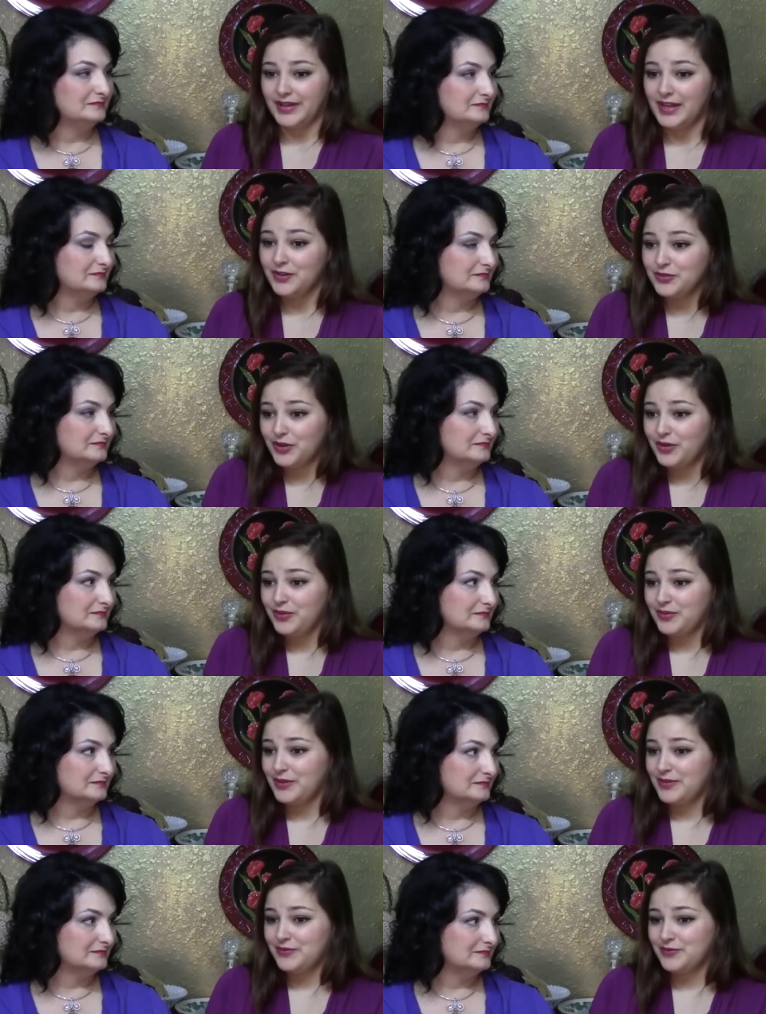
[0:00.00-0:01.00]
Speaker 1: I don't
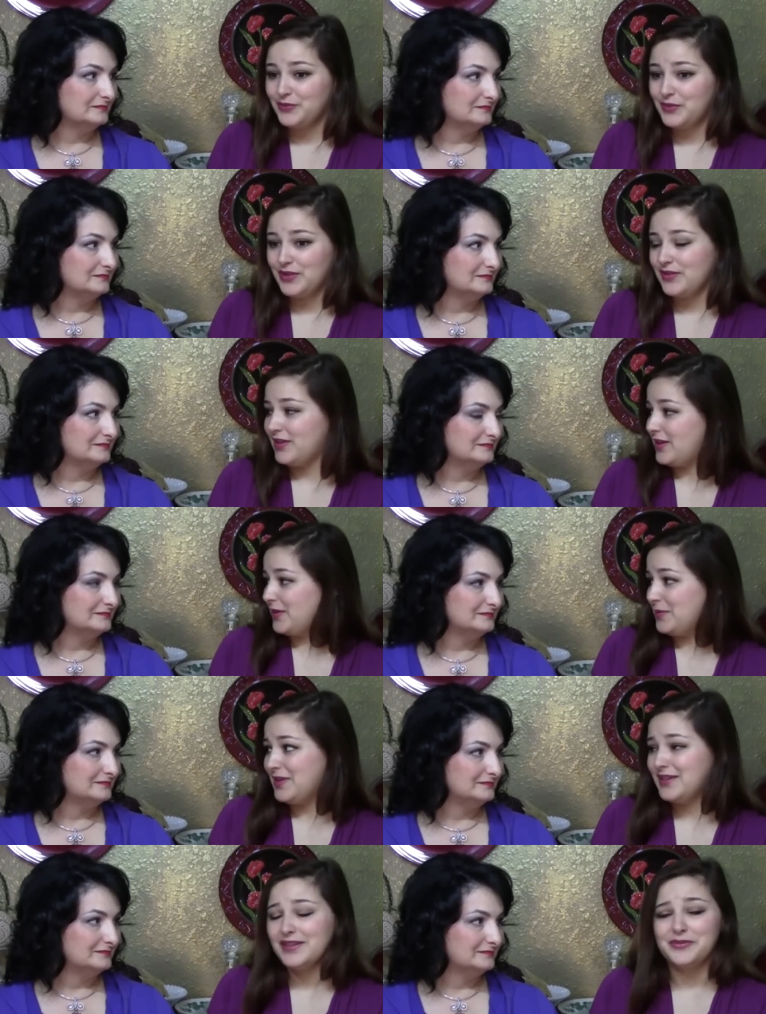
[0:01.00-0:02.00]
know. We've we
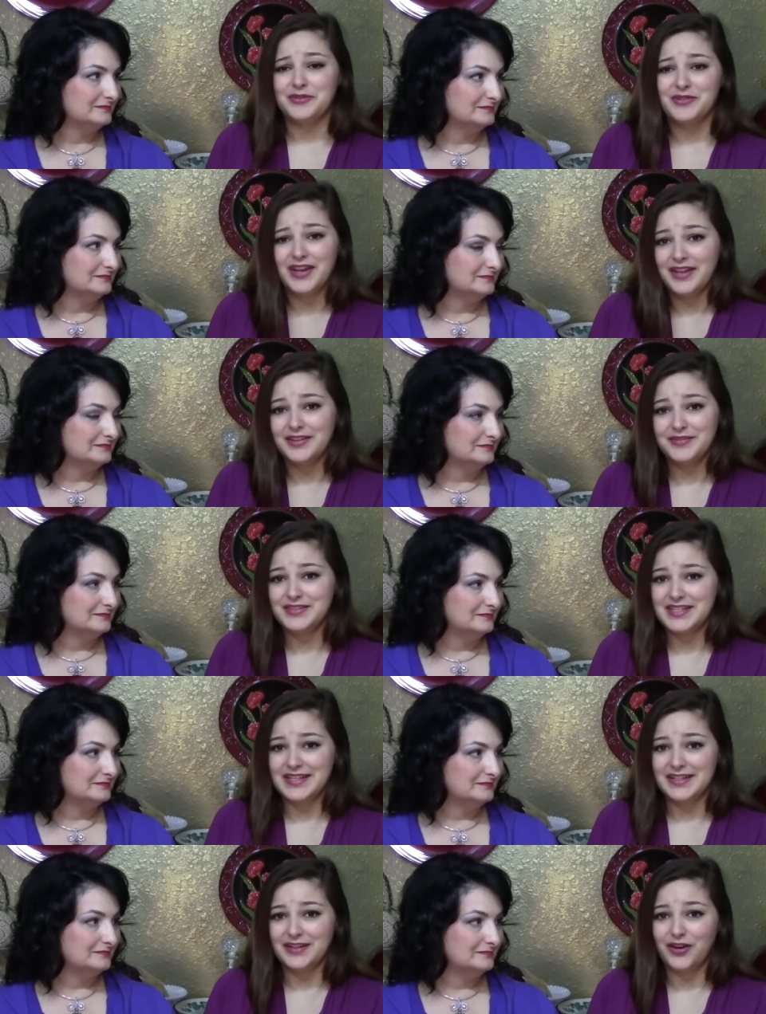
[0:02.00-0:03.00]
I mean we've kind of
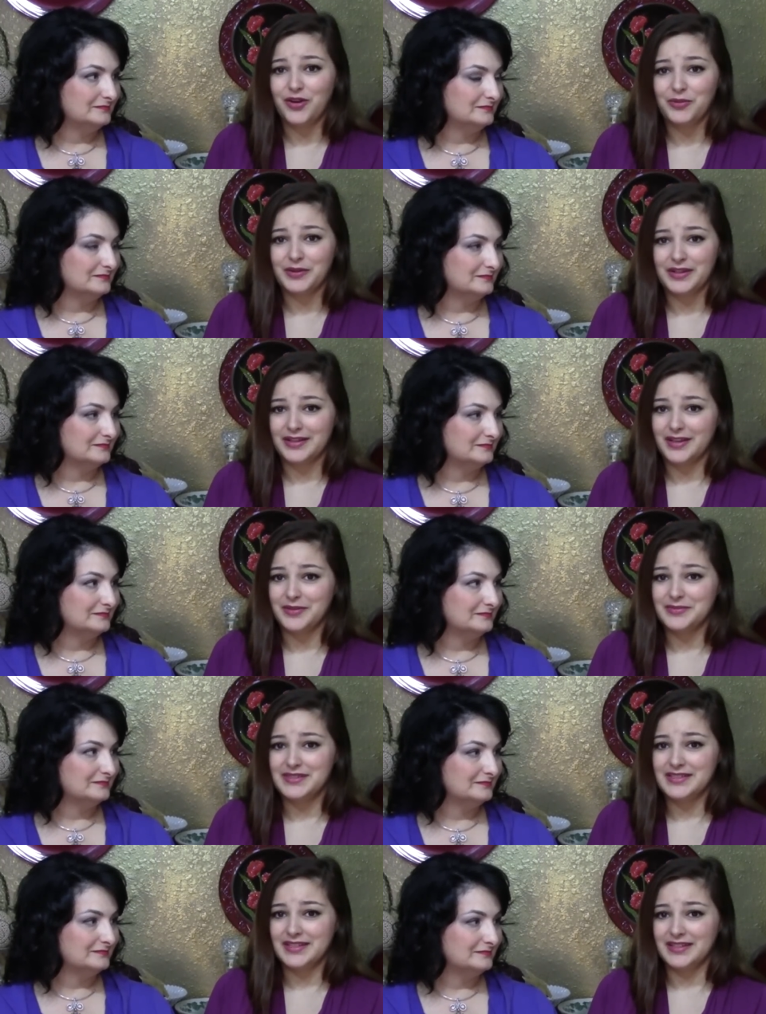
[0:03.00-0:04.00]
seen it all when it
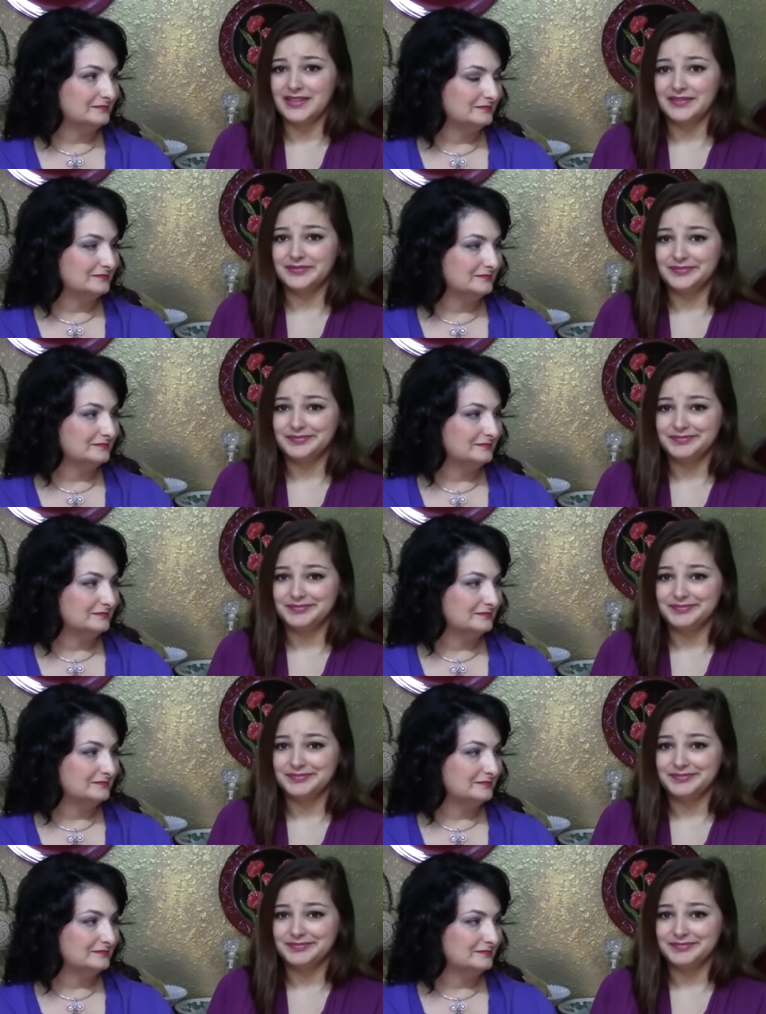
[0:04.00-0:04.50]
comes to